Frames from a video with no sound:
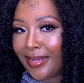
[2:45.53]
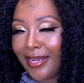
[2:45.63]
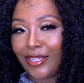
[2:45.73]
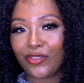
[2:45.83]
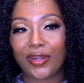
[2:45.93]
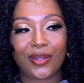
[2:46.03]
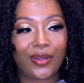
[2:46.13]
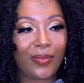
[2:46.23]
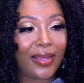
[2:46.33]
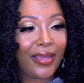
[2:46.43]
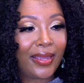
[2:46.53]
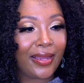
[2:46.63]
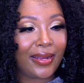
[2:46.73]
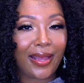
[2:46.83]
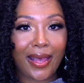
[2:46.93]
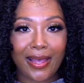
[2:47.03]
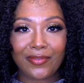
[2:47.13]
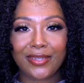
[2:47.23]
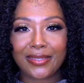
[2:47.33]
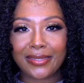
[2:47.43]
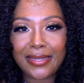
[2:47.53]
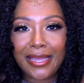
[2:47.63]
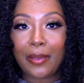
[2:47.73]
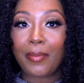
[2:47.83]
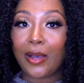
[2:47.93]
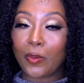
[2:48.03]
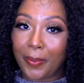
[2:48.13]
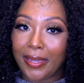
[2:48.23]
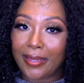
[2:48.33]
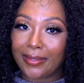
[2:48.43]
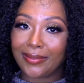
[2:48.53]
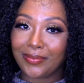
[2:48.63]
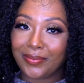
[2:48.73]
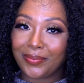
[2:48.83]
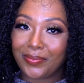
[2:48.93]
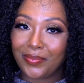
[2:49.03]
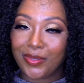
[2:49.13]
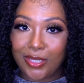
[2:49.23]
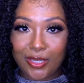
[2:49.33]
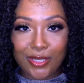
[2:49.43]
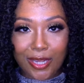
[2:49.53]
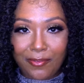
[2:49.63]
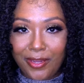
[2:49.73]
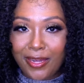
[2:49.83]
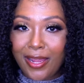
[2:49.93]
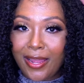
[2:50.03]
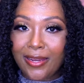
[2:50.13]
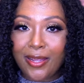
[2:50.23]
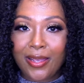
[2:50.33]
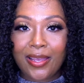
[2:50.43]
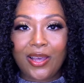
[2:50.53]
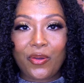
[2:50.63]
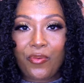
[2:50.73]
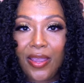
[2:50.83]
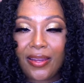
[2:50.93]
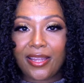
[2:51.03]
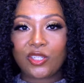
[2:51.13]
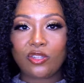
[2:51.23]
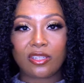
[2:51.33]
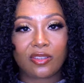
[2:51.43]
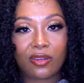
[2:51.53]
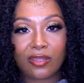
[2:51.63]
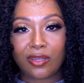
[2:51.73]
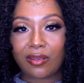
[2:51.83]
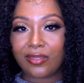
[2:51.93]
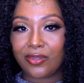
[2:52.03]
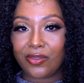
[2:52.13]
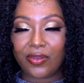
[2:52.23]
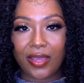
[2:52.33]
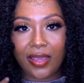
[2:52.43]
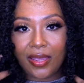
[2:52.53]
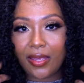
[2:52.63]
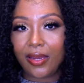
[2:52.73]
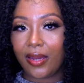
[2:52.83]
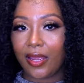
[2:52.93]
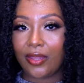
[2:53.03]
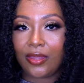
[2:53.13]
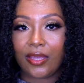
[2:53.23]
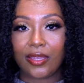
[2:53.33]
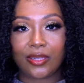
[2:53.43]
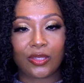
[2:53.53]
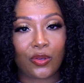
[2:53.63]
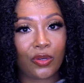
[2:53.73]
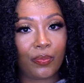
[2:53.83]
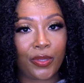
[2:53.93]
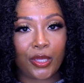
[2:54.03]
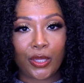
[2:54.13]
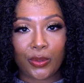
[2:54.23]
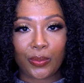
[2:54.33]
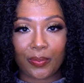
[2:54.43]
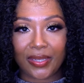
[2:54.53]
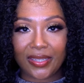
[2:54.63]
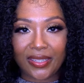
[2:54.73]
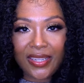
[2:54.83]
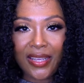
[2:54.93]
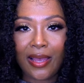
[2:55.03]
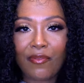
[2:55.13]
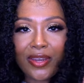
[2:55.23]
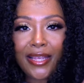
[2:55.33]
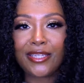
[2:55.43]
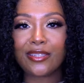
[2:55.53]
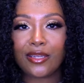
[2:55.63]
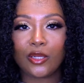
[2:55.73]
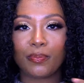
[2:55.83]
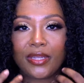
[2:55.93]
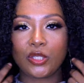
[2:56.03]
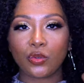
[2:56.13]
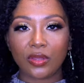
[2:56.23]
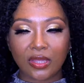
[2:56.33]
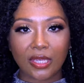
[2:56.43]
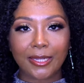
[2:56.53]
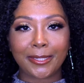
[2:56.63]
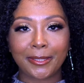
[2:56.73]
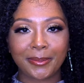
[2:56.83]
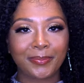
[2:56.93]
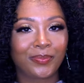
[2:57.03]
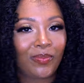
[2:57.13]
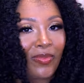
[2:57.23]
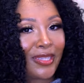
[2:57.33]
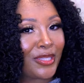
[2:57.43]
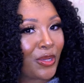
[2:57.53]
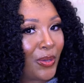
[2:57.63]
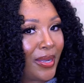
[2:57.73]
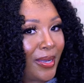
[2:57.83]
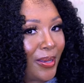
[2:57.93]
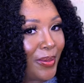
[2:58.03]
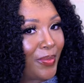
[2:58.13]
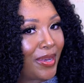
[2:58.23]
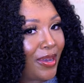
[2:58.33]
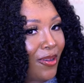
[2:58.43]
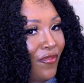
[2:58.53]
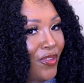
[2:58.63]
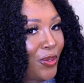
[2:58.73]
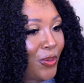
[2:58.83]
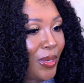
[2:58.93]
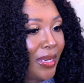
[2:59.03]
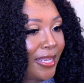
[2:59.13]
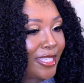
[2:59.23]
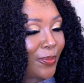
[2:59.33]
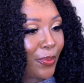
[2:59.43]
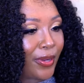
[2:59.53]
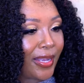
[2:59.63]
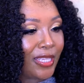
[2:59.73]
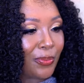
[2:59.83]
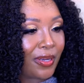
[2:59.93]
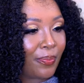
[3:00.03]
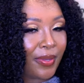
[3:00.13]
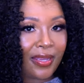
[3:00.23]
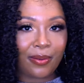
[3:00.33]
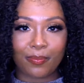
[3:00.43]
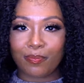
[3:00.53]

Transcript: like straight on my head. Obviously, in my opinion, she's definitely not a wig that you're just gonna toss on your head and think is gonna be cute, because I feel like she's a little bit too thick. So a few less braids would have been